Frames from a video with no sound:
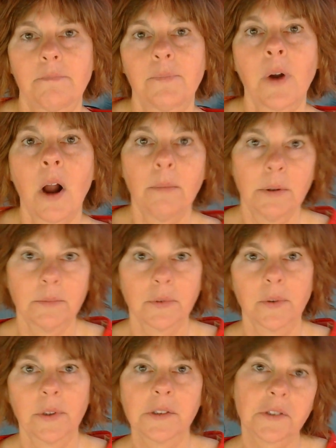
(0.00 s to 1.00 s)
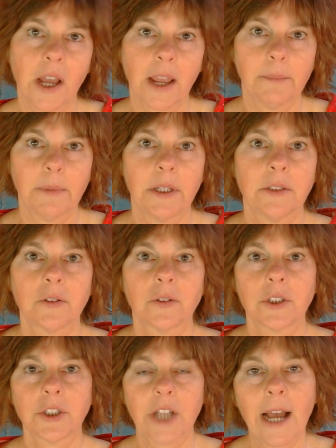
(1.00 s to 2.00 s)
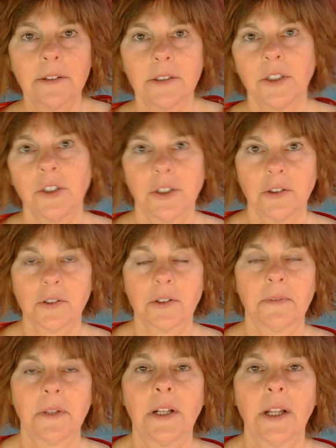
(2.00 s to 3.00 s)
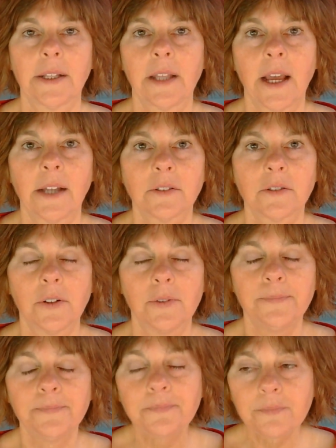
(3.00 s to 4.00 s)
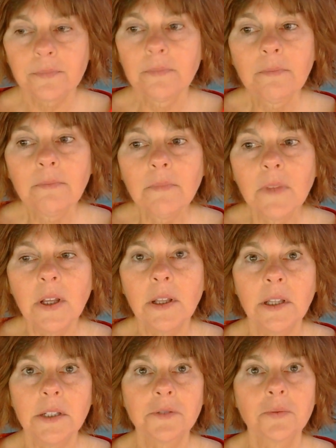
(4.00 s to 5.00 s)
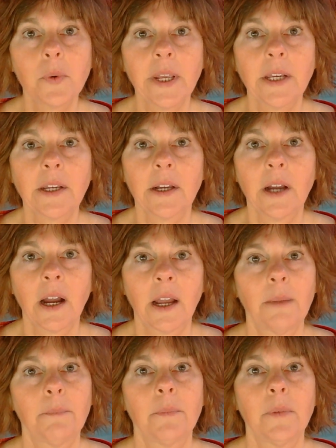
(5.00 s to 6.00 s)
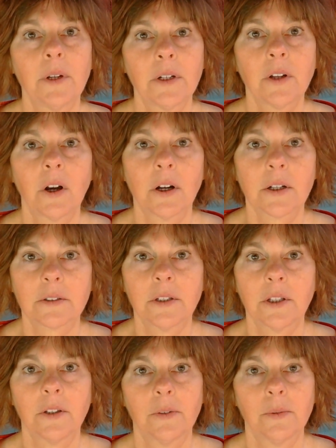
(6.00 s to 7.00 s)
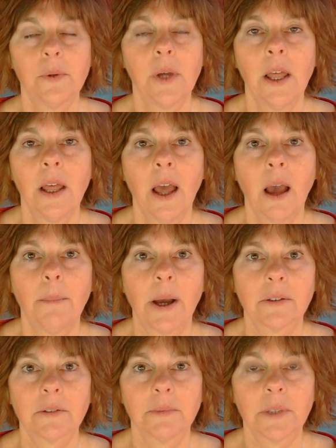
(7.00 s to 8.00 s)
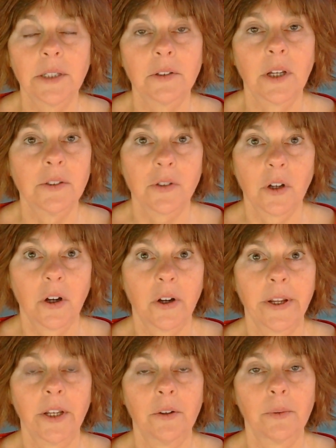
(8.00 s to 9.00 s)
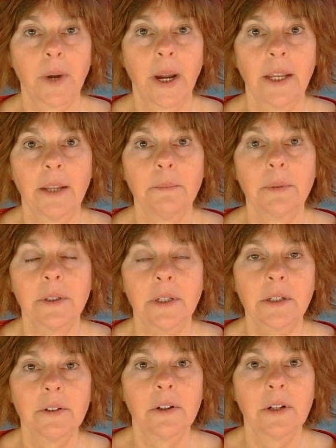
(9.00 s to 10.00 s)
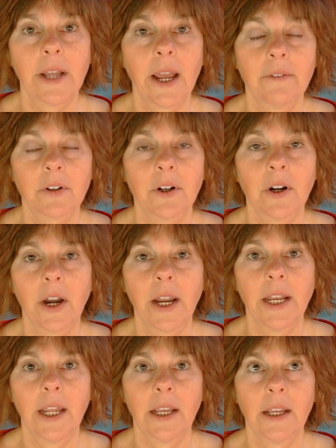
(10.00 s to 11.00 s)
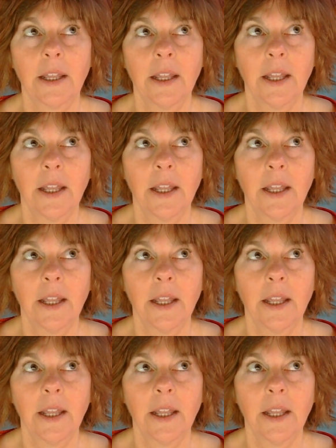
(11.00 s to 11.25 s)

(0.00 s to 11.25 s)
problems with assignments or challenges, something like that. So this week I'm going to talk to you about some things I saw in your writing, particularly after grading